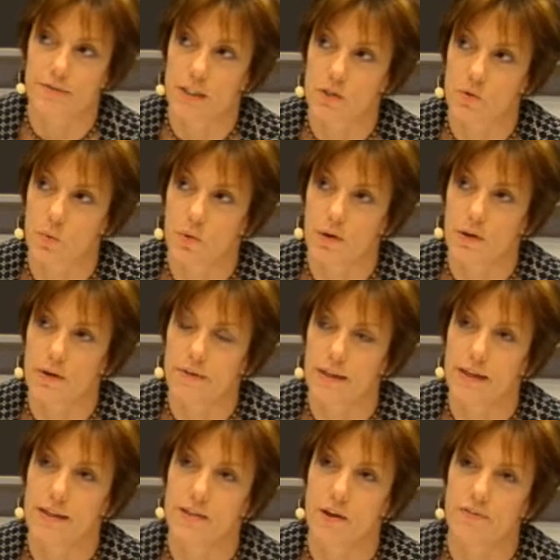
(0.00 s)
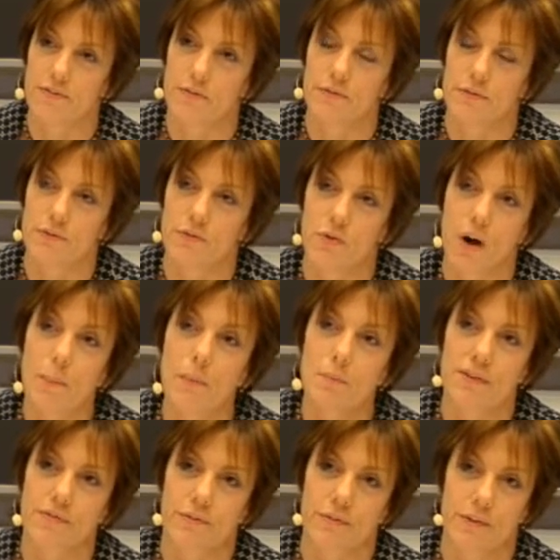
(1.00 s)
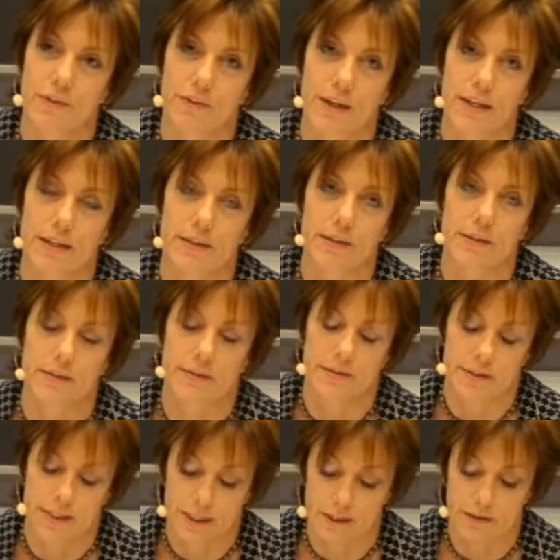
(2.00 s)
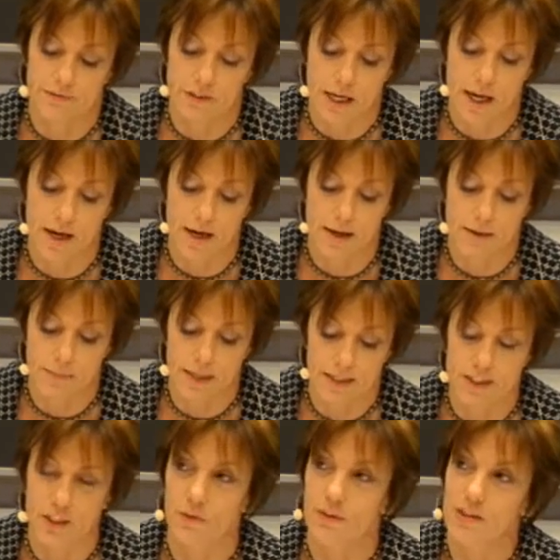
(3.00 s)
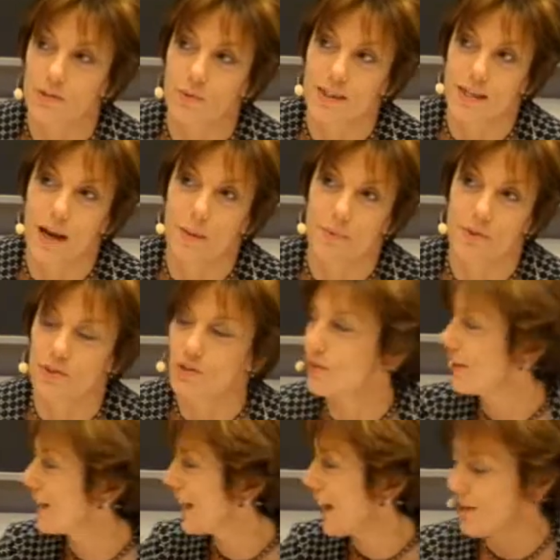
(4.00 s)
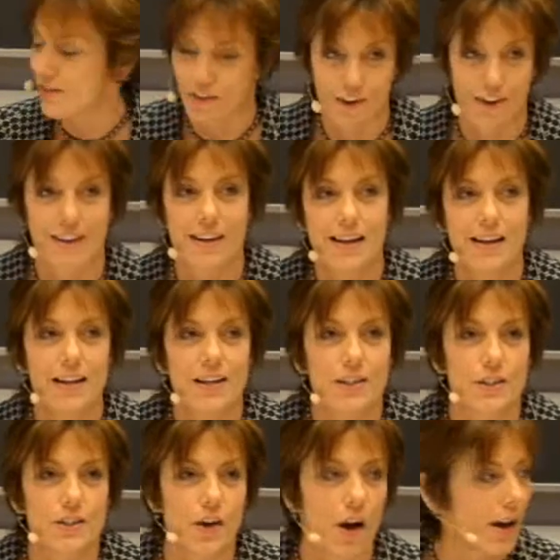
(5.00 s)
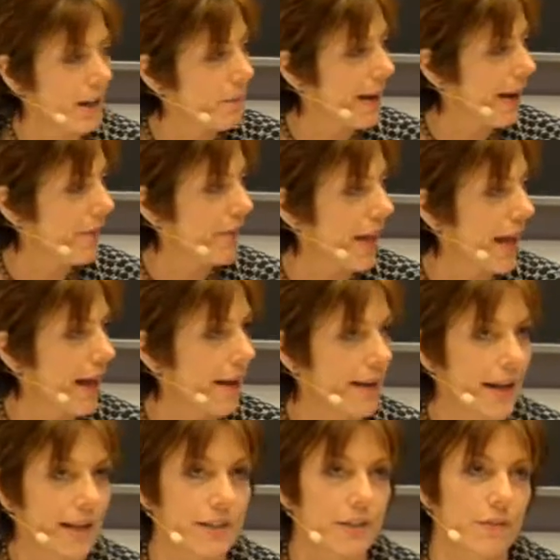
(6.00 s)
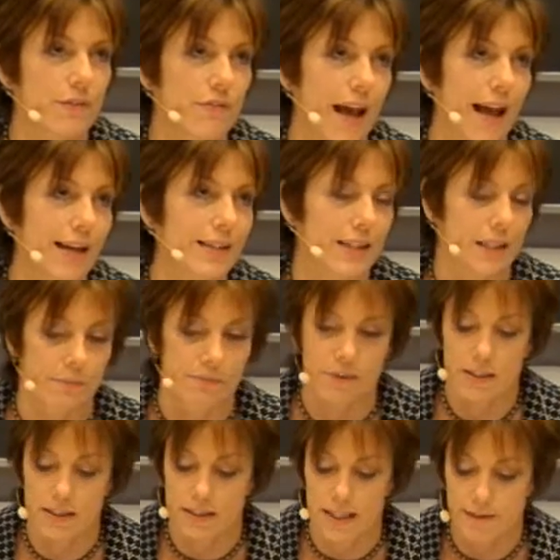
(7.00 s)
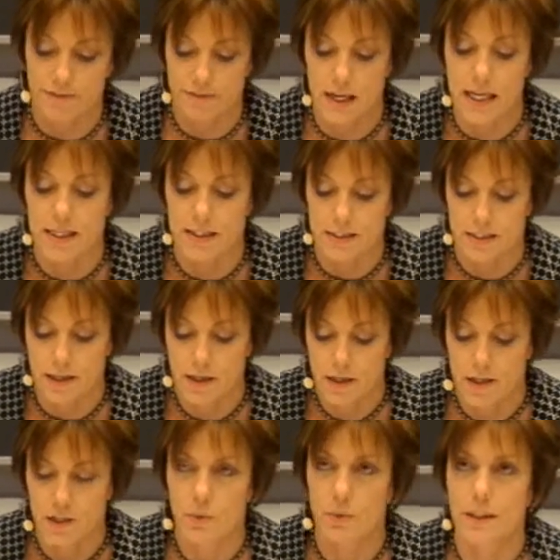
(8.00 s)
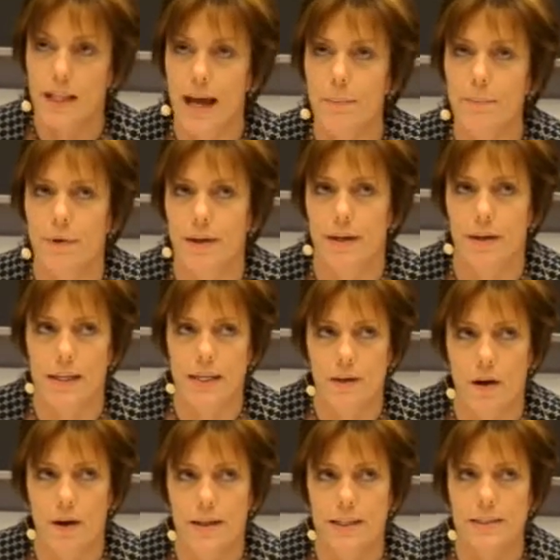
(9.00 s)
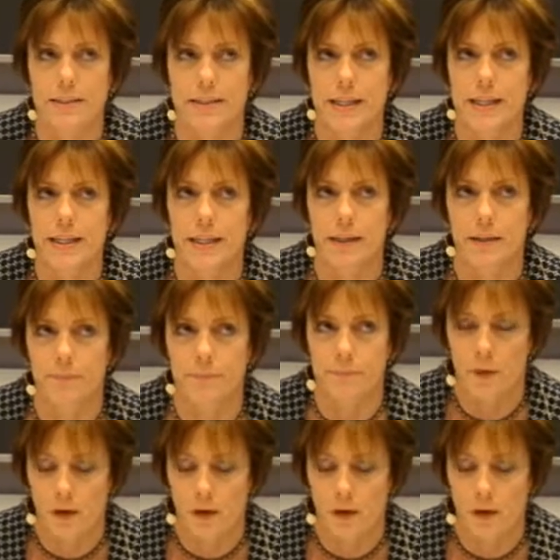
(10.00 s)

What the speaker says: of his work that has troubled me for a great deal of time, and so this was an opportunity, I thought, to talk about that and to ask him face to face to elaborate on his thinking